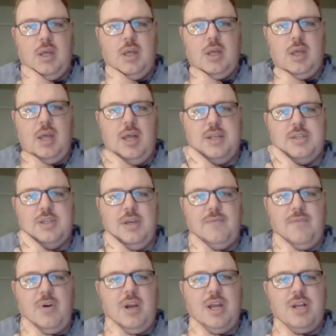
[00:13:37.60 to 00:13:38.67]
It's a
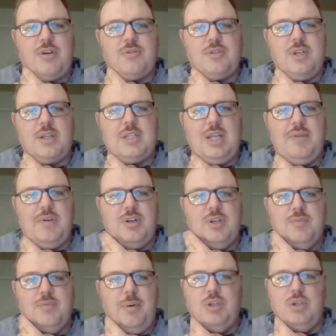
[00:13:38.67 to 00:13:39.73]
very interesting set of
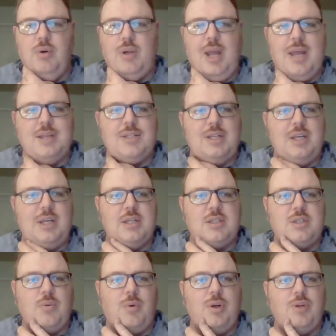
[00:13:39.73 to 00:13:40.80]
issues. By the way, Joe Casey is
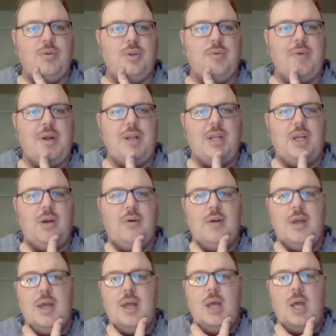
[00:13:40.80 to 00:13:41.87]
the one doing the writing here.
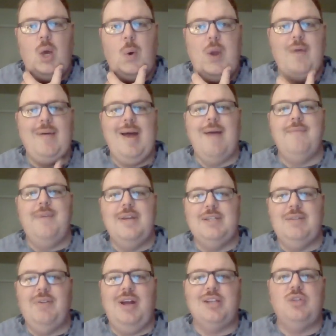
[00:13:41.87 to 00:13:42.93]
We even have him face
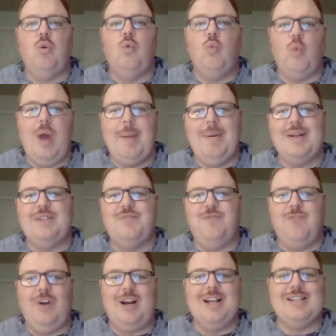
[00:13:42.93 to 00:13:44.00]
off against Rama
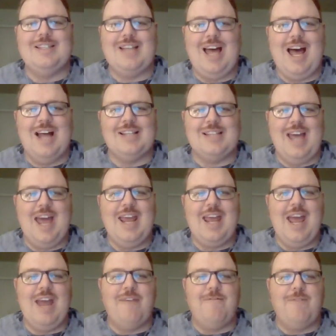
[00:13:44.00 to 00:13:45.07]
Frickin Tut,
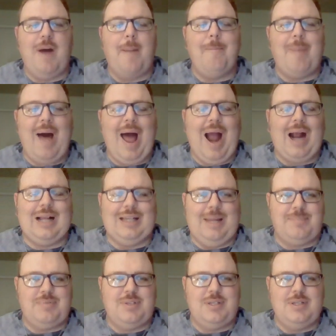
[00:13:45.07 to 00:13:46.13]
aka
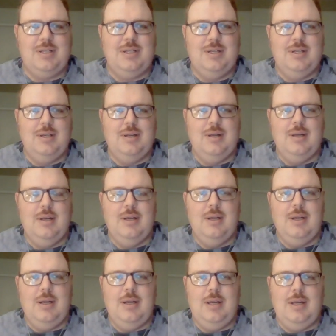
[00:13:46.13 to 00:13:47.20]
Apocalypse.
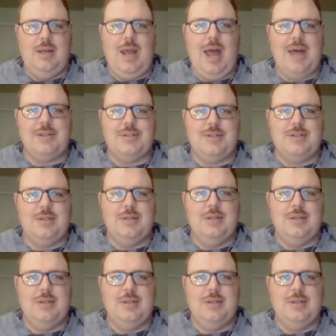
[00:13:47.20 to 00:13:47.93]
Yes.